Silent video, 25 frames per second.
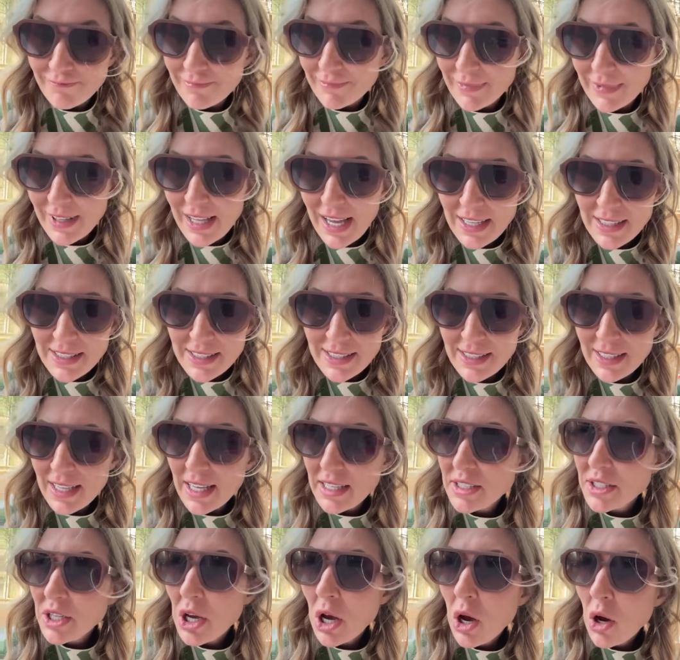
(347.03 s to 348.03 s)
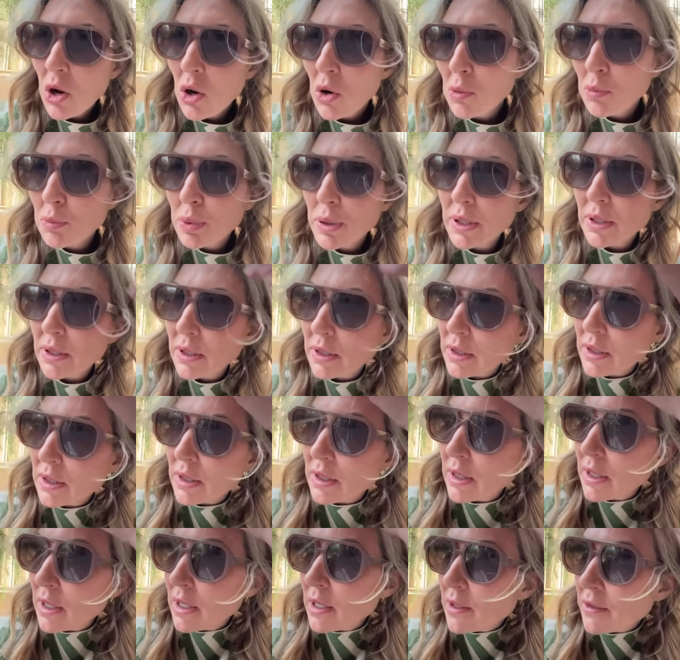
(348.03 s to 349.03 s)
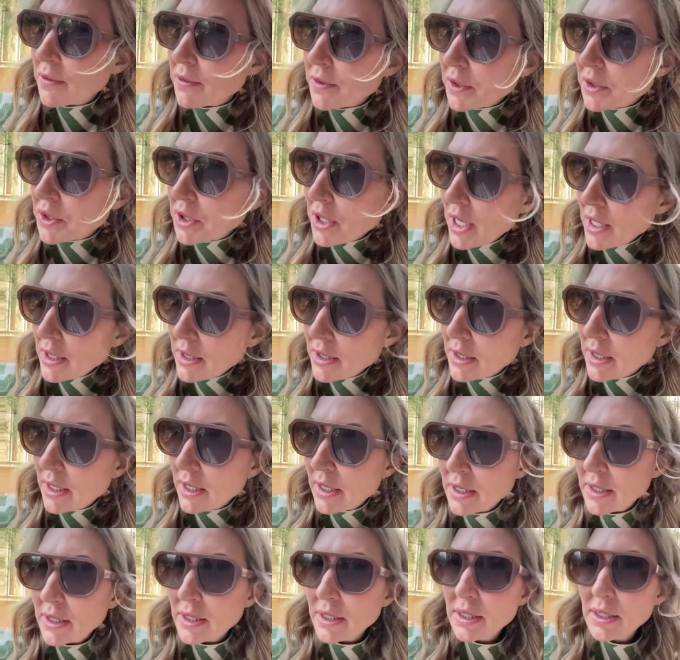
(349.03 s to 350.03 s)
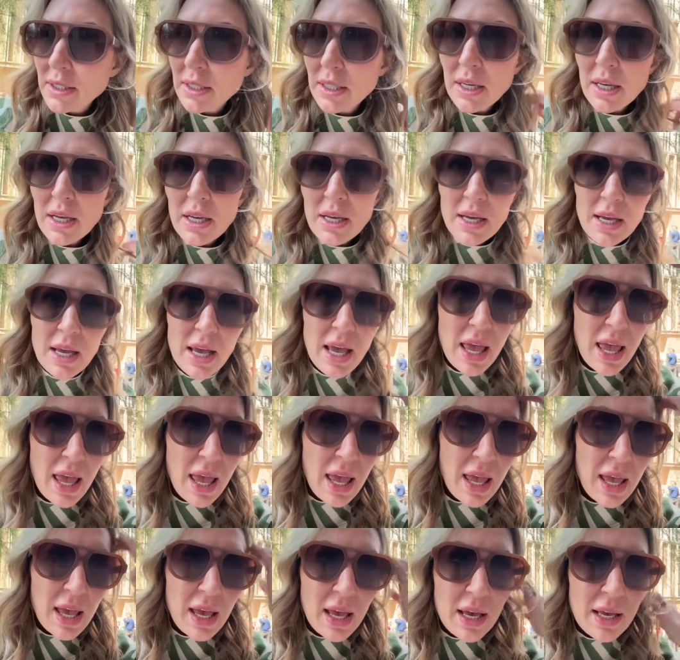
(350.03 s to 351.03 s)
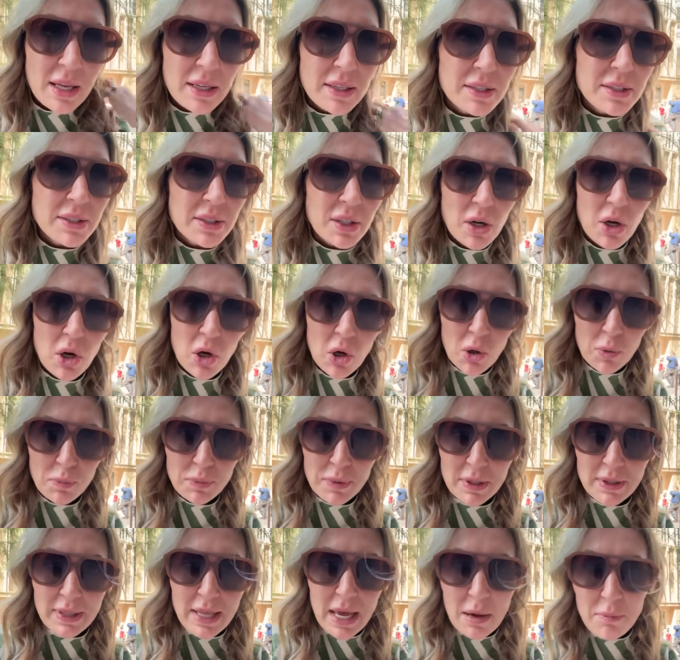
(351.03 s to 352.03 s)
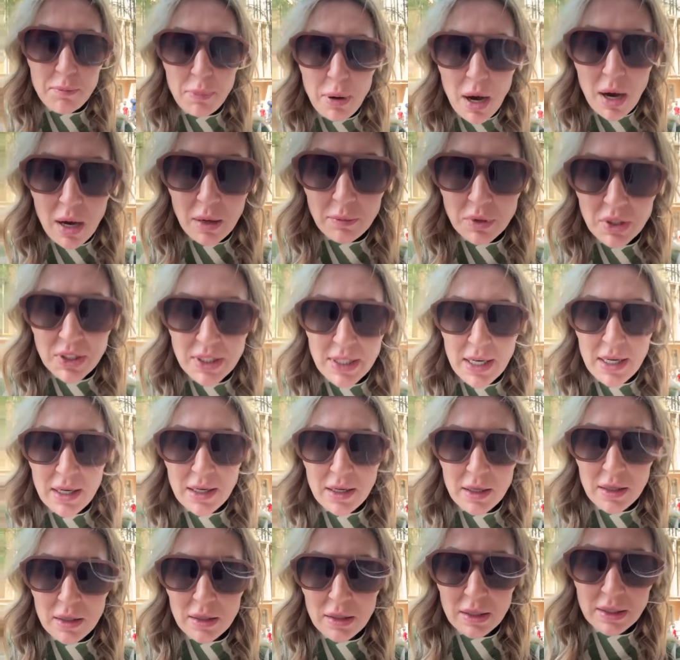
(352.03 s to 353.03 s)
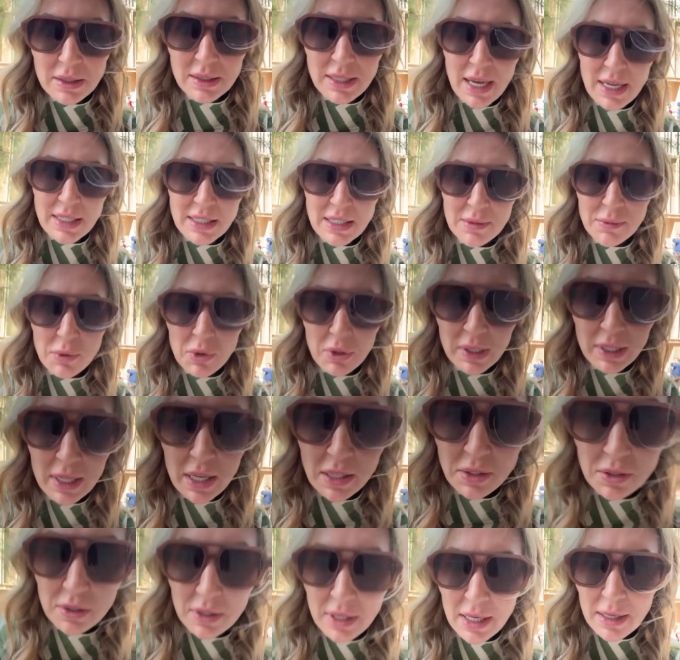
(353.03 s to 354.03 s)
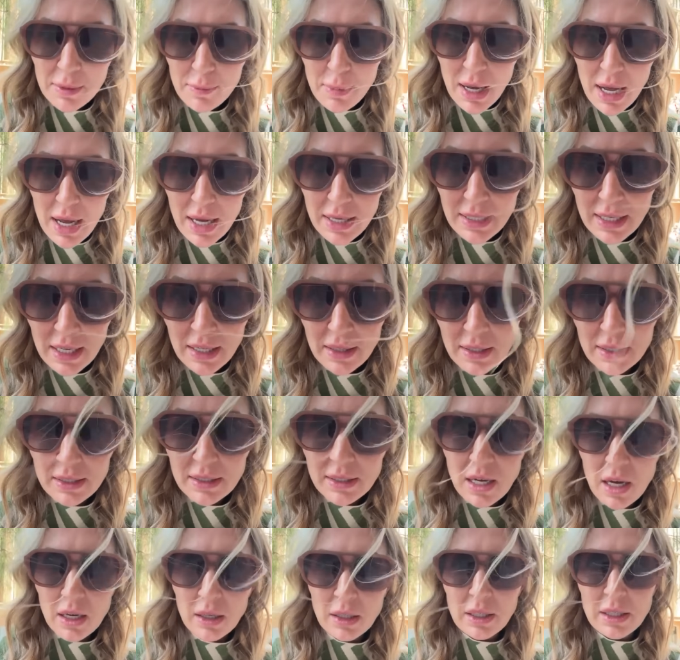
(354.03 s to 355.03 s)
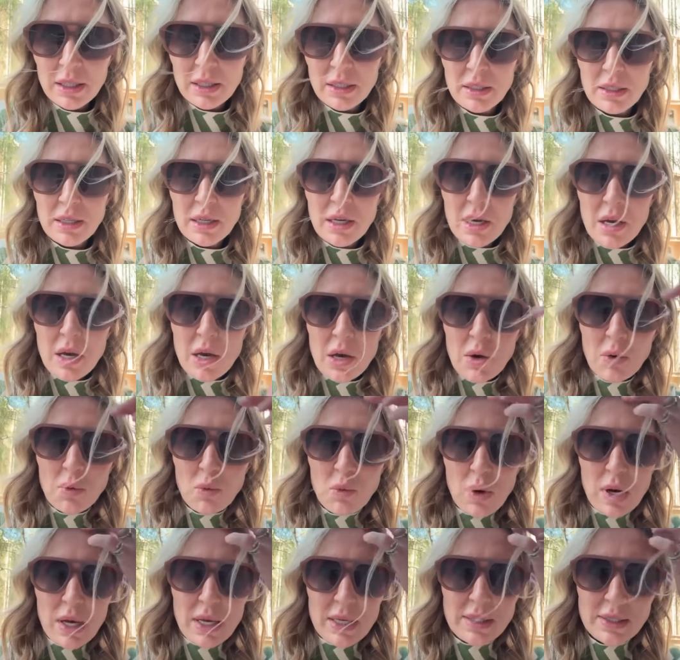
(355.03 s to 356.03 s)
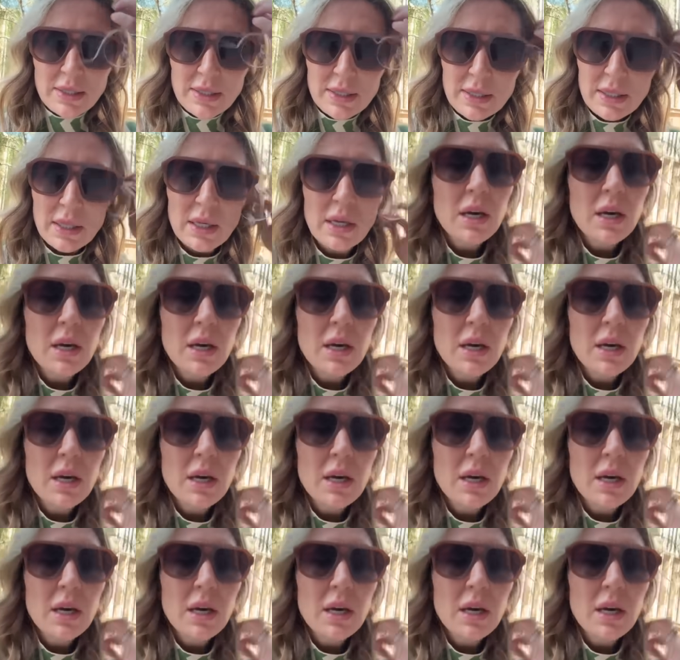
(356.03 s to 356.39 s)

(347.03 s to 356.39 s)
let's hope for justice and hope that that bombshell testimony yesterday by Nathan Duncan was